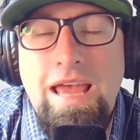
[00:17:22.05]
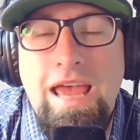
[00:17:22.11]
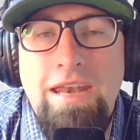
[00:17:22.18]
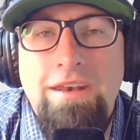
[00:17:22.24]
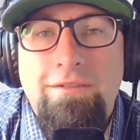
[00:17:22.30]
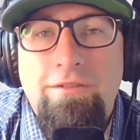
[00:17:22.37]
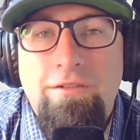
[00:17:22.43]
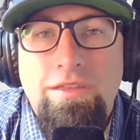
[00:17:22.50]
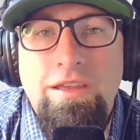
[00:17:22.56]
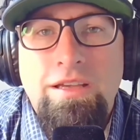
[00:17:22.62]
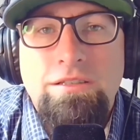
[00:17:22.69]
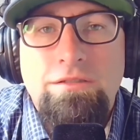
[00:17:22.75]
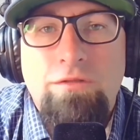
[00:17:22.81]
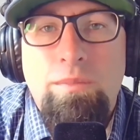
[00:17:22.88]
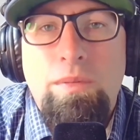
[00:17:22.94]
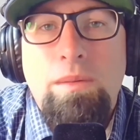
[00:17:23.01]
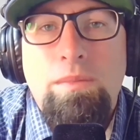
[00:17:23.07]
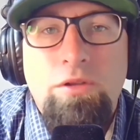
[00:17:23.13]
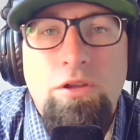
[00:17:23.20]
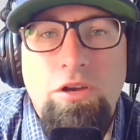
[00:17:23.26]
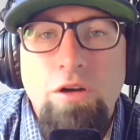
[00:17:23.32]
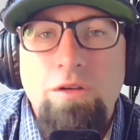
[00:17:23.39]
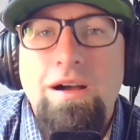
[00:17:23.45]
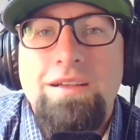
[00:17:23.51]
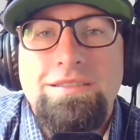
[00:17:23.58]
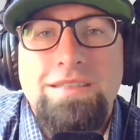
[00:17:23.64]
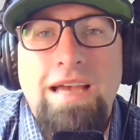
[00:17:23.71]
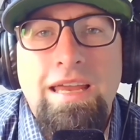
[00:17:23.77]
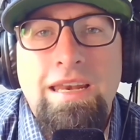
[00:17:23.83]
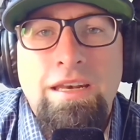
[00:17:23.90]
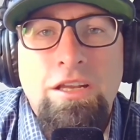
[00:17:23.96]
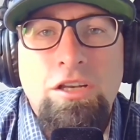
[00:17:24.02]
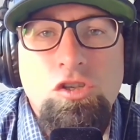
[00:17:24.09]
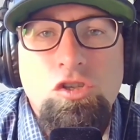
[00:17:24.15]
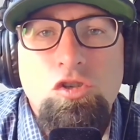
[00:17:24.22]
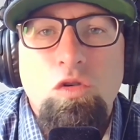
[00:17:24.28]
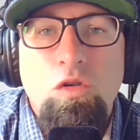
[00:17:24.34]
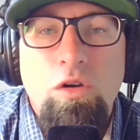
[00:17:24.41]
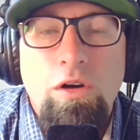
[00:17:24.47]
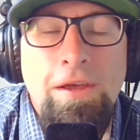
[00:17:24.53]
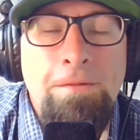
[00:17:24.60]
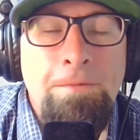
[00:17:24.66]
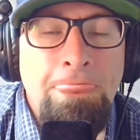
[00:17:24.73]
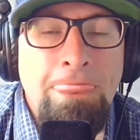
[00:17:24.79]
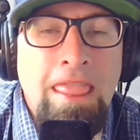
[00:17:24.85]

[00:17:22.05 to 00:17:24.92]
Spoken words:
and different things for people to go outside and enjoy